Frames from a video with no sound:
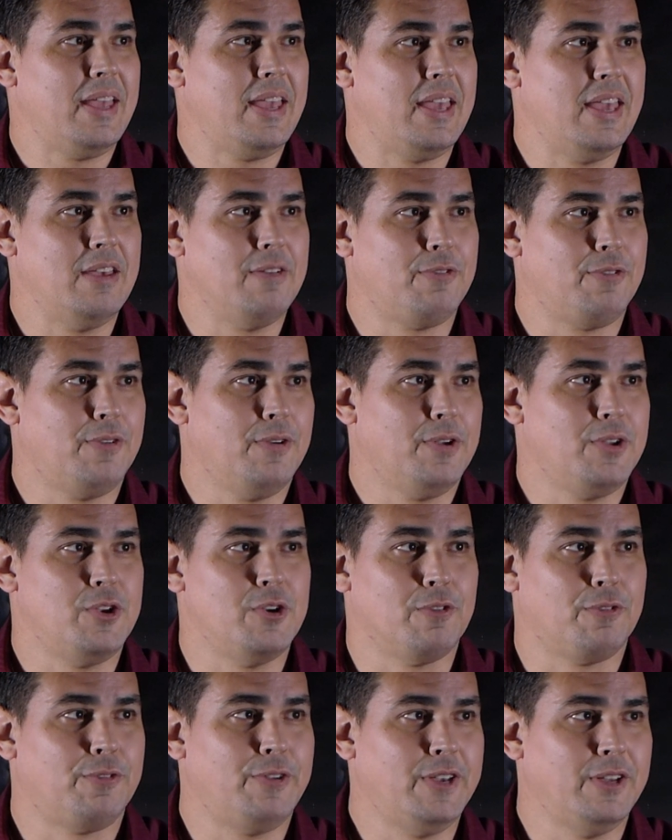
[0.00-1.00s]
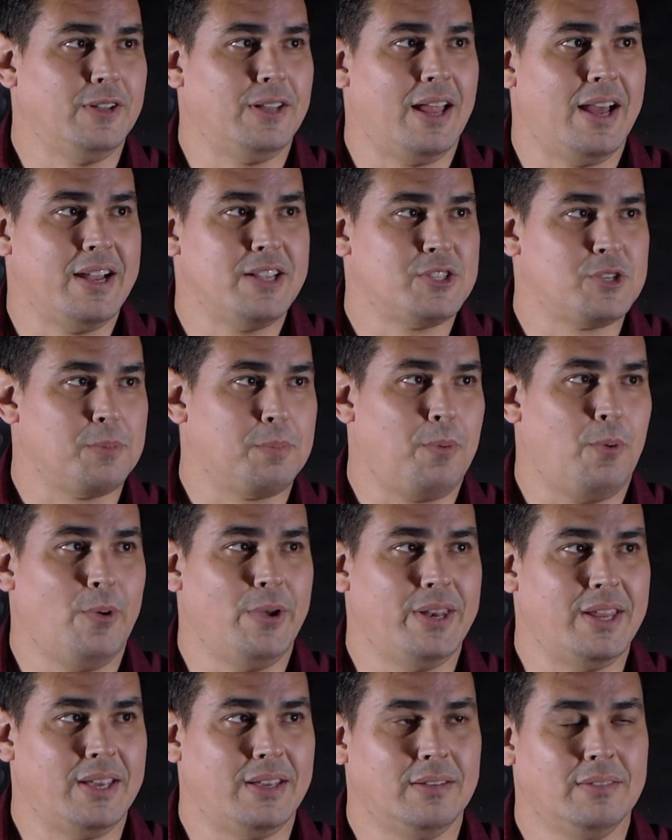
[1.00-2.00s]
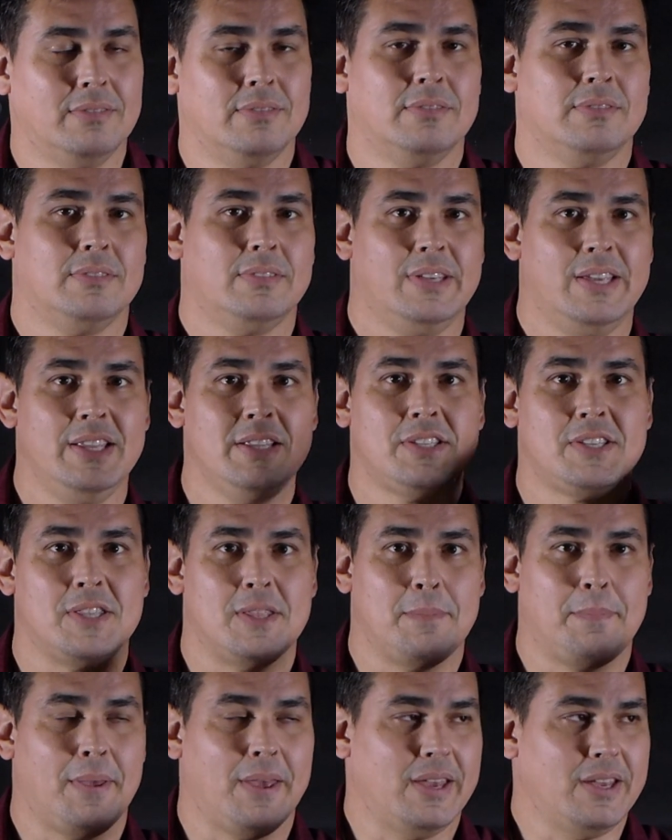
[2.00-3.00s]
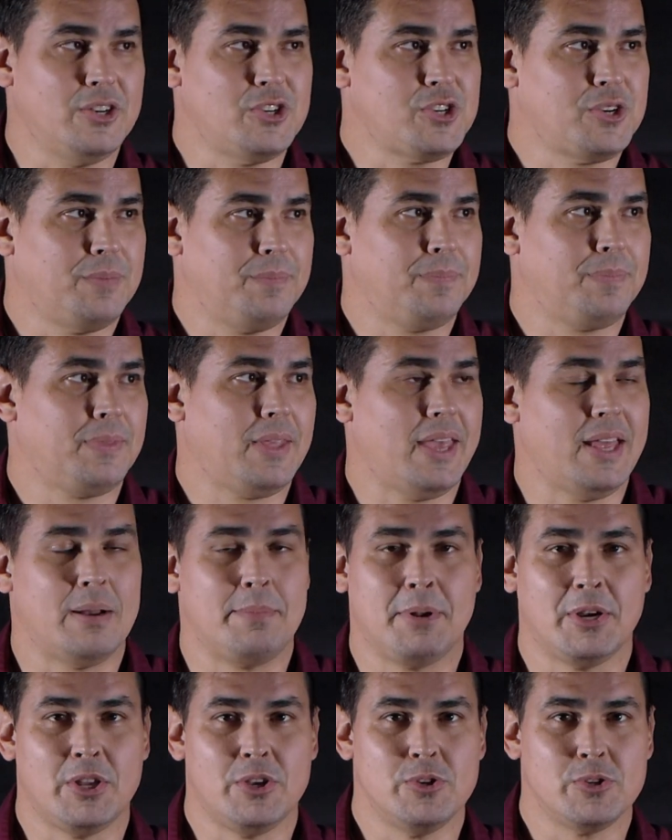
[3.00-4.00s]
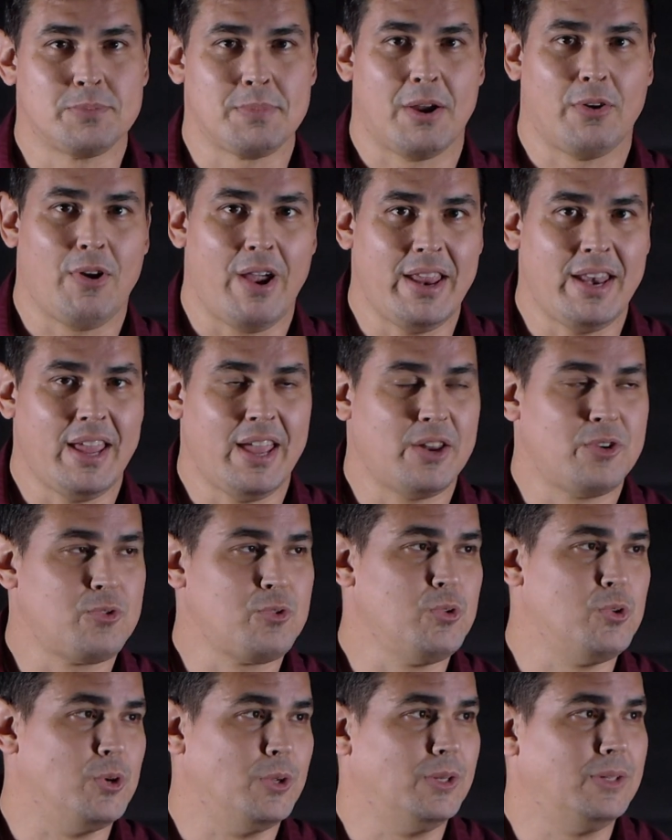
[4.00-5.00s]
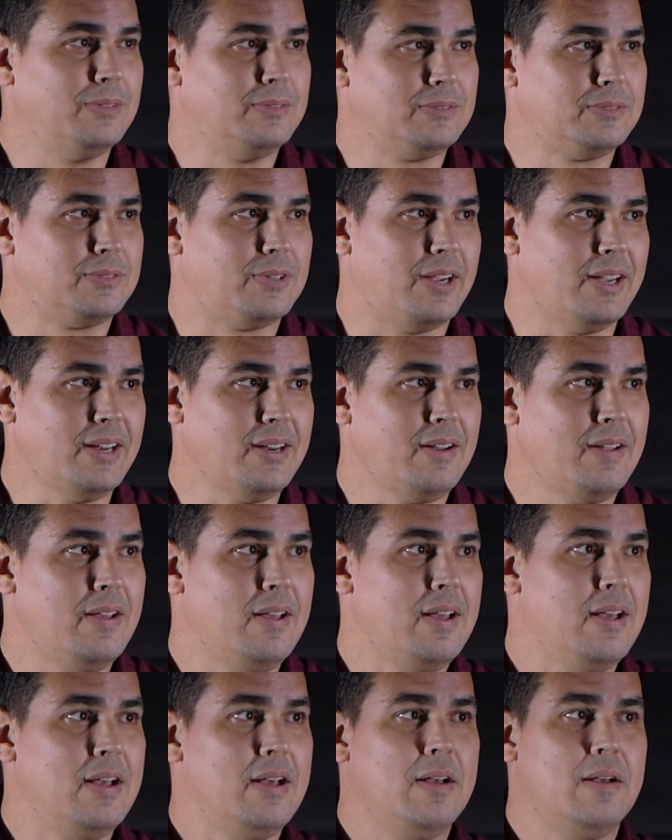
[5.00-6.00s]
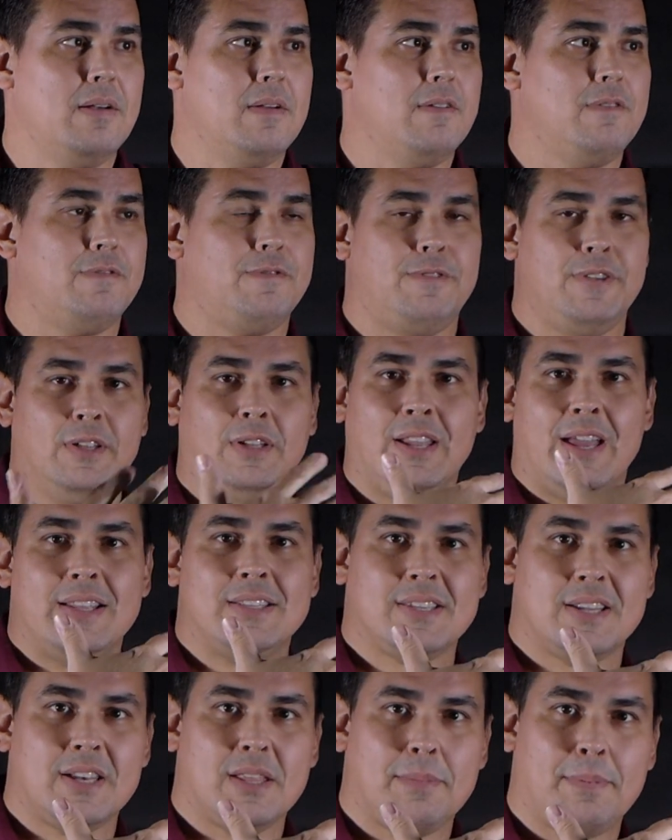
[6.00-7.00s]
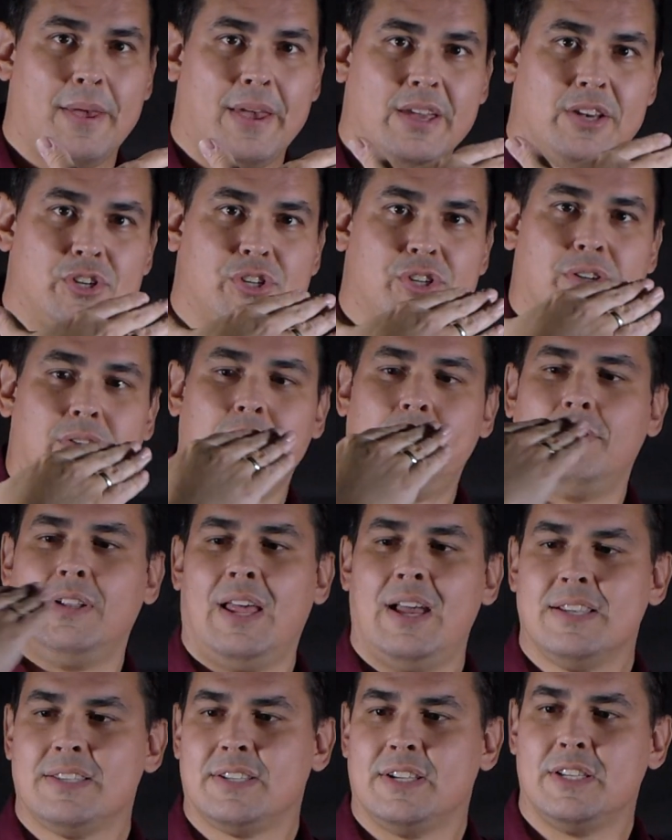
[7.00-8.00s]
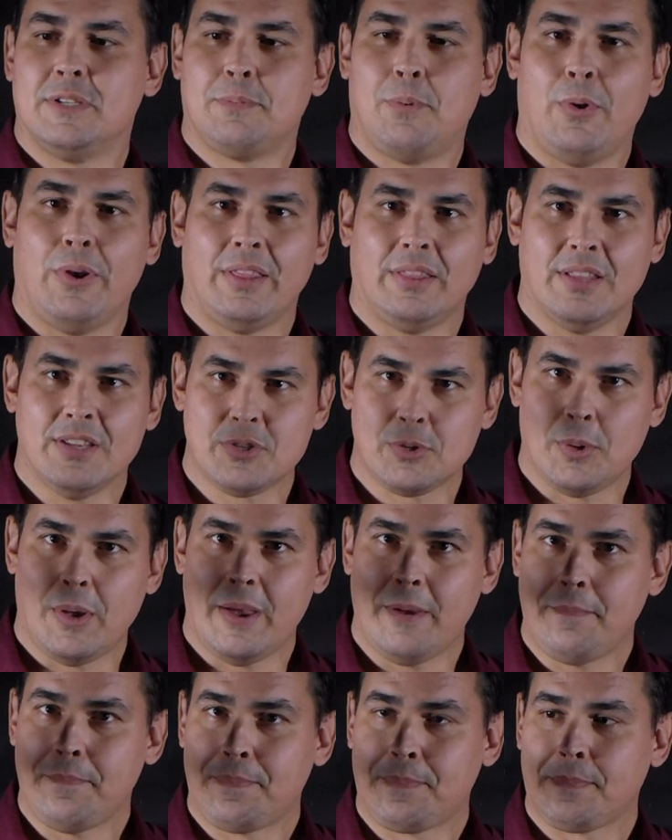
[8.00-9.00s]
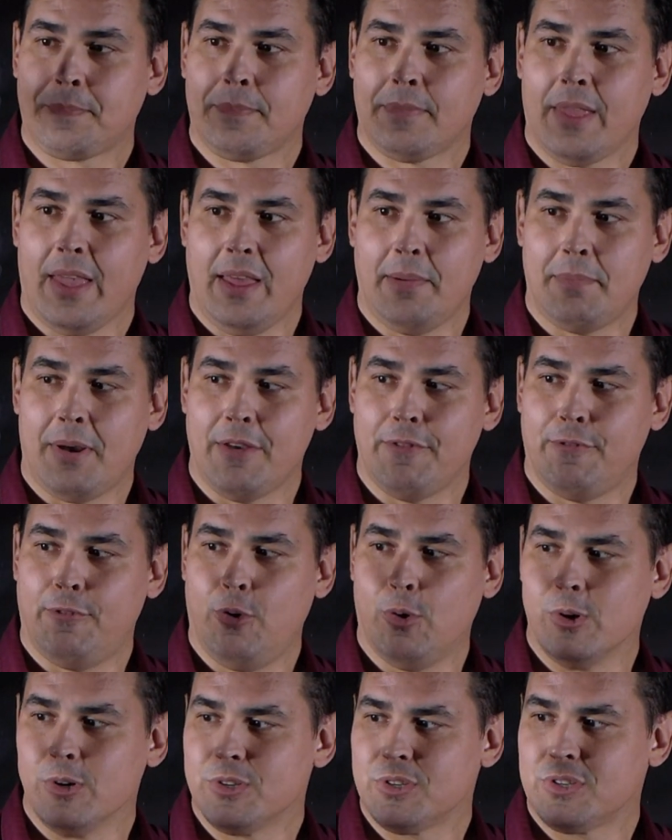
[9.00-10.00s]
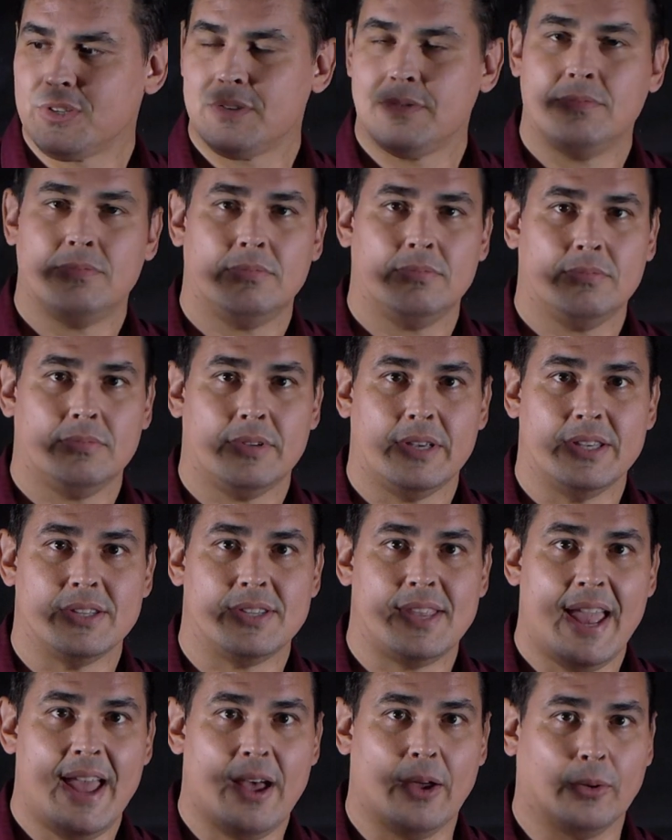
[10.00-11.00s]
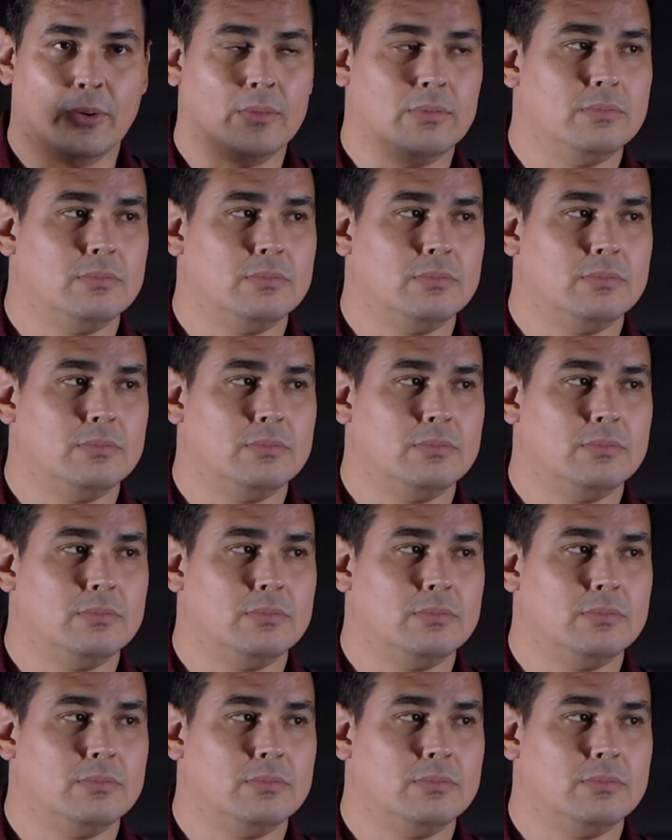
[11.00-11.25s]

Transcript: if your field lines are pointing into the page, and I'm going to use my right hand rule, right? Field lines into the page, velocity is pointing this way, and my force is down.